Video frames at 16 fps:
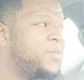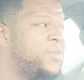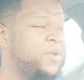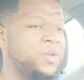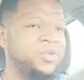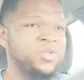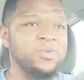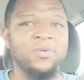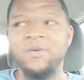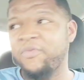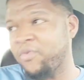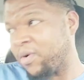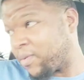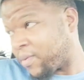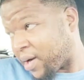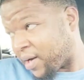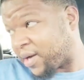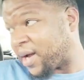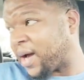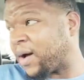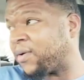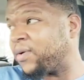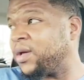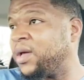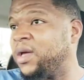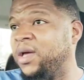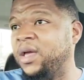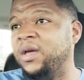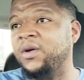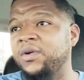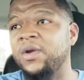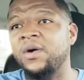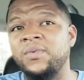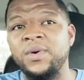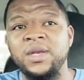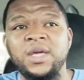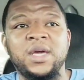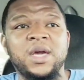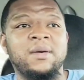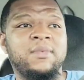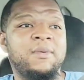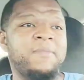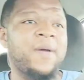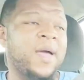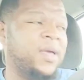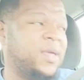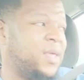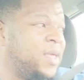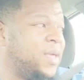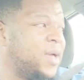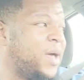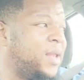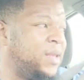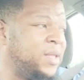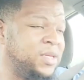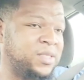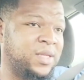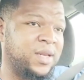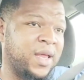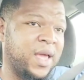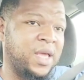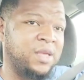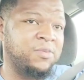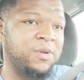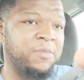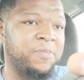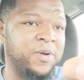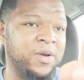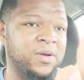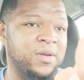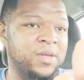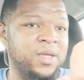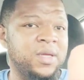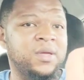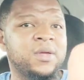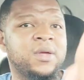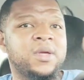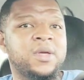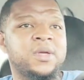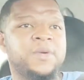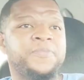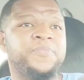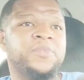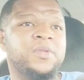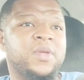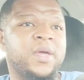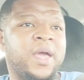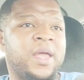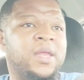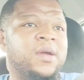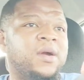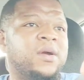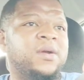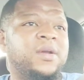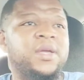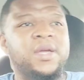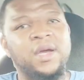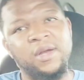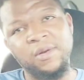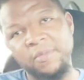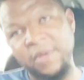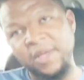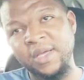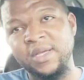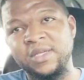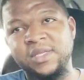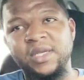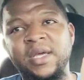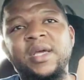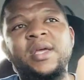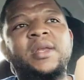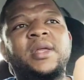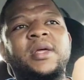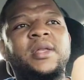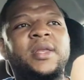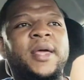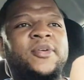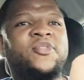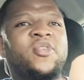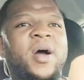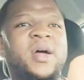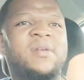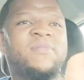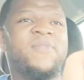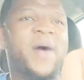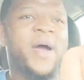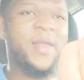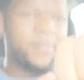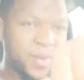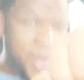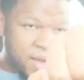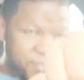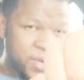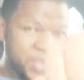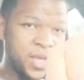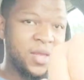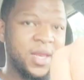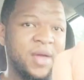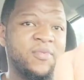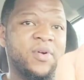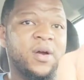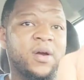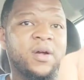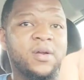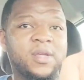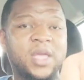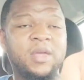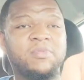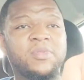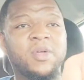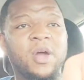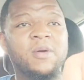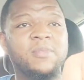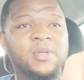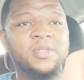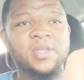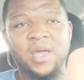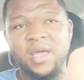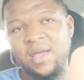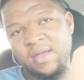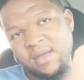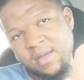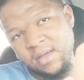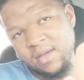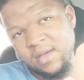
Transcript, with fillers: nothing in store for him right now. He don't know when he coming back. He ain't got a list of names, but apparently Eddie Hearn and Conor Benn they tried to fight him. Now, we ain't never heard Keith Thurman say